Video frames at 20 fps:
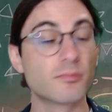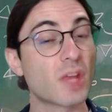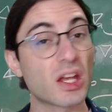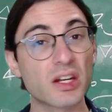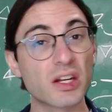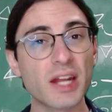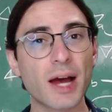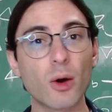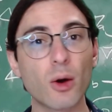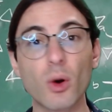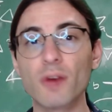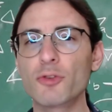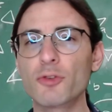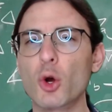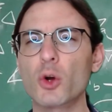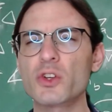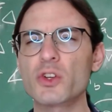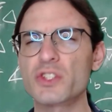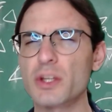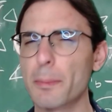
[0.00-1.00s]
Now, of
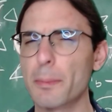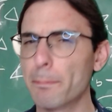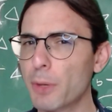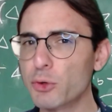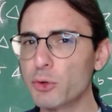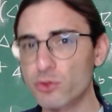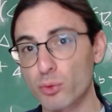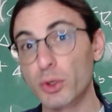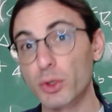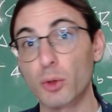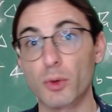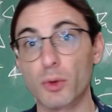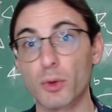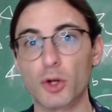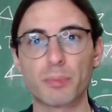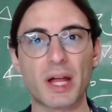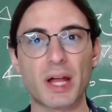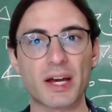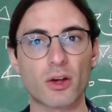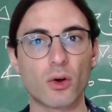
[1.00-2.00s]
course, most real-world
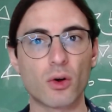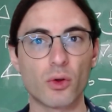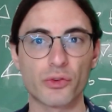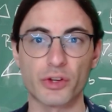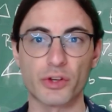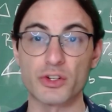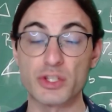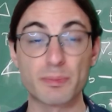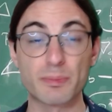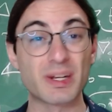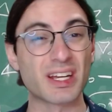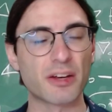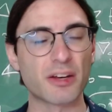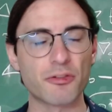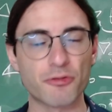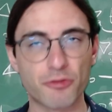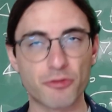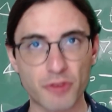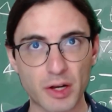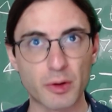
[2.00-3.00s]
black holes are spinning
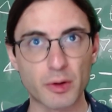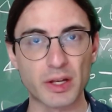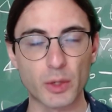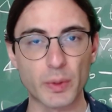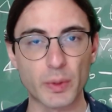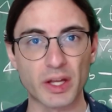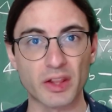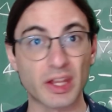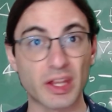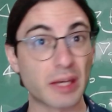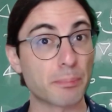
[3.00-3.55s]
very quickly,